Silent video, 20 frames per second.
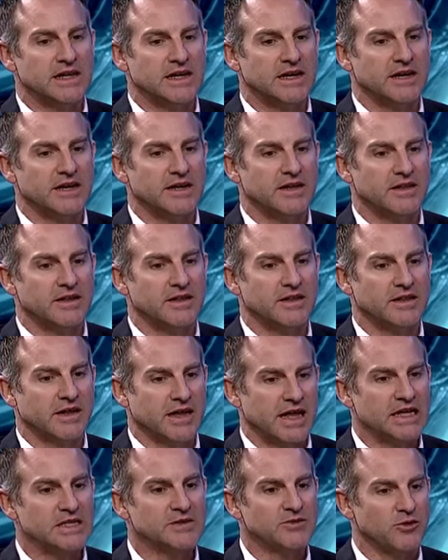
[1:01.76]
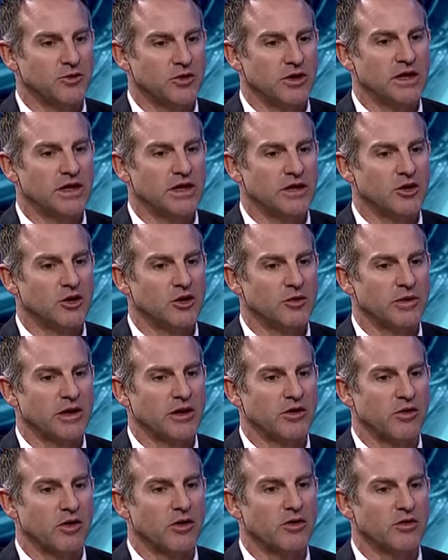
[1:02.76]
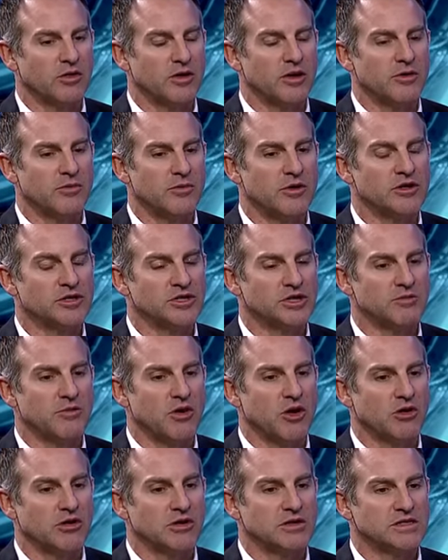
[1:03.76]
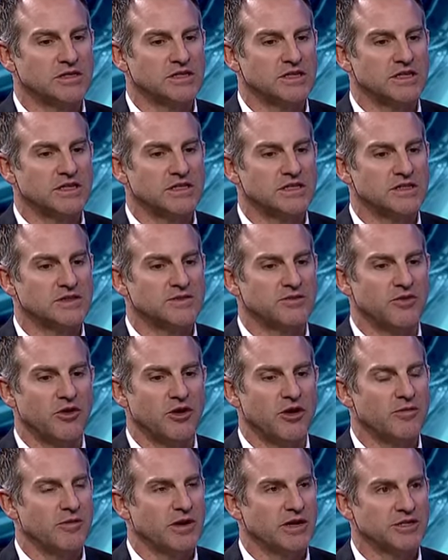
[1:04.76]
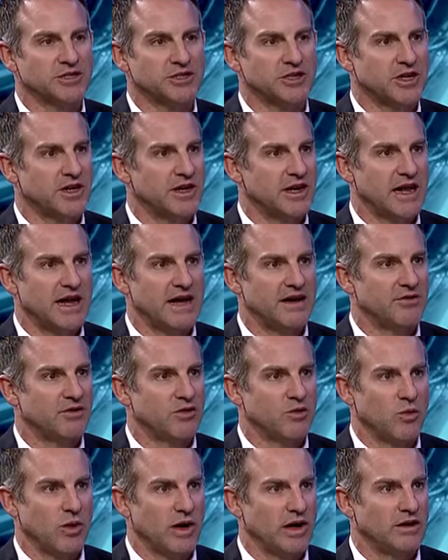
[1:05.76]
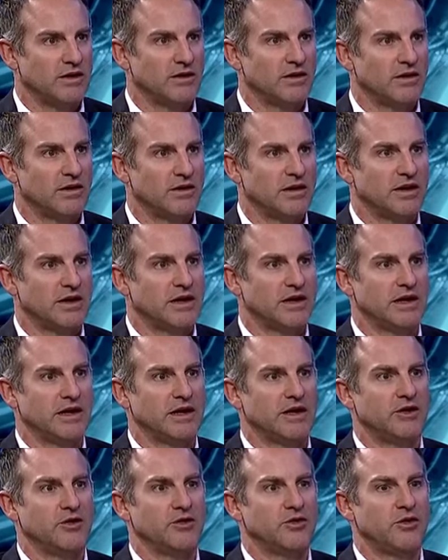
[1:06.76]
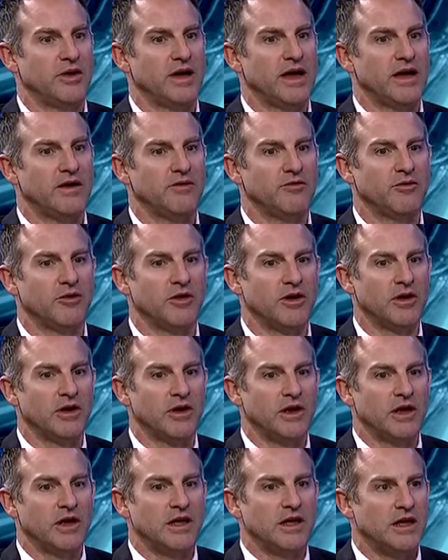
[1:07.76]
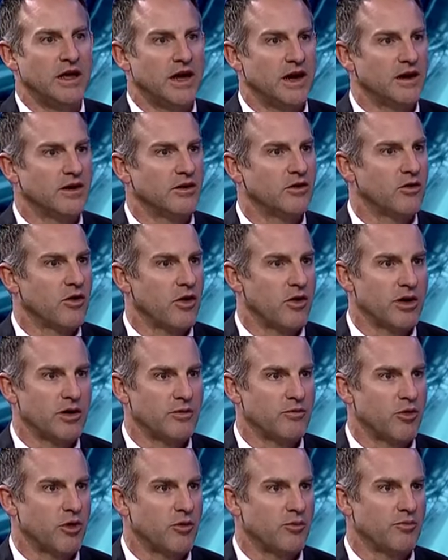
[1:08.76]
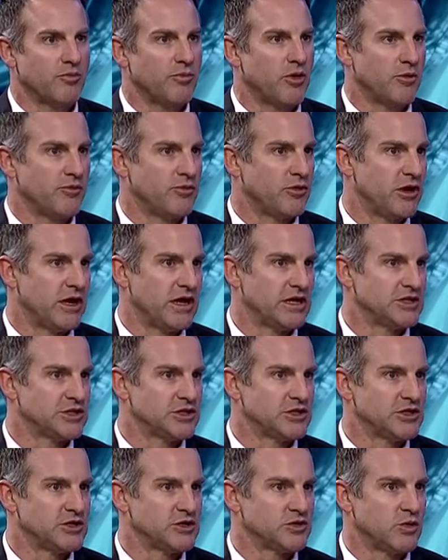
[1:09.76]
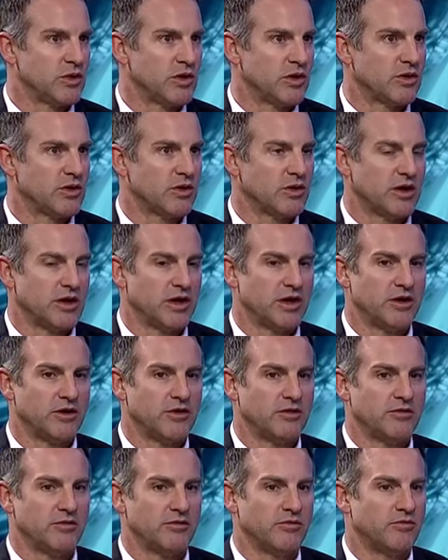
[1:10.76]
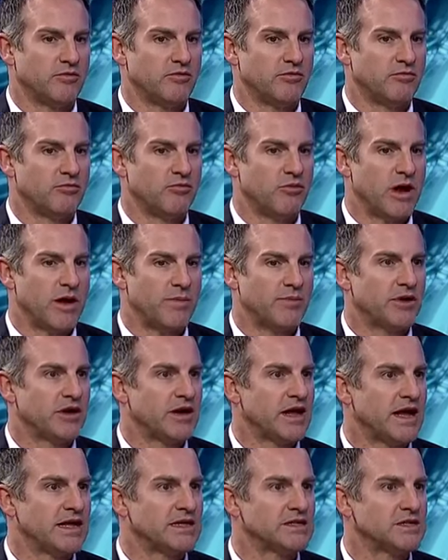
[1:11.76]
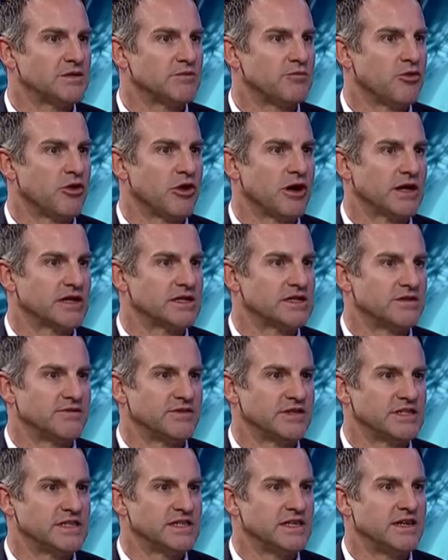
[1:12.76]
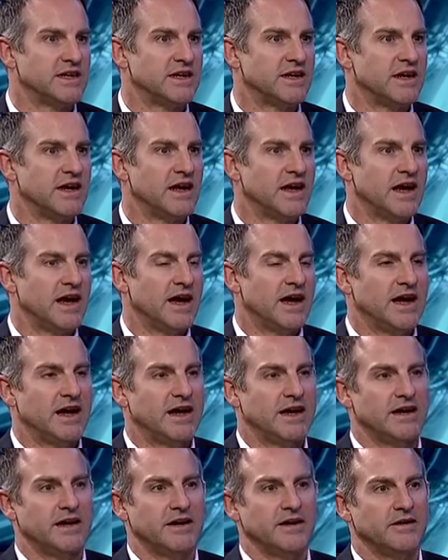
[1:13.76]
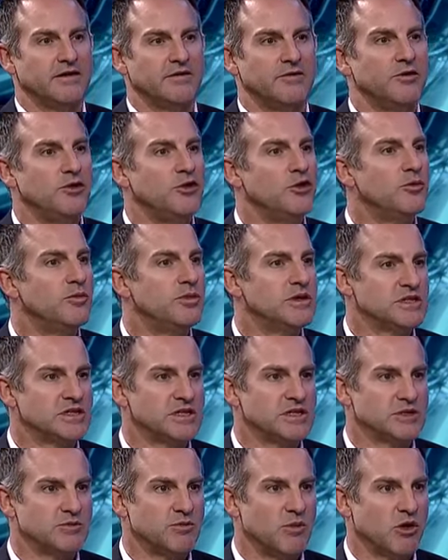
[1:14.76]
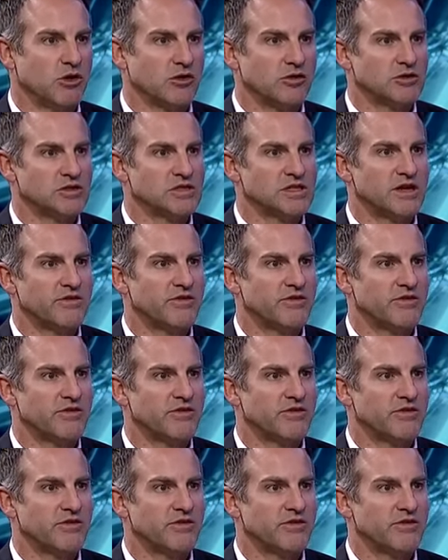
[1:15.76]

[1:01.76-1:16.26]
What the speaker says: the case for economic growth in emerging markets is very much alive and well. Mm-hmm. You have young growing populations with rapid gains in productivity, new business models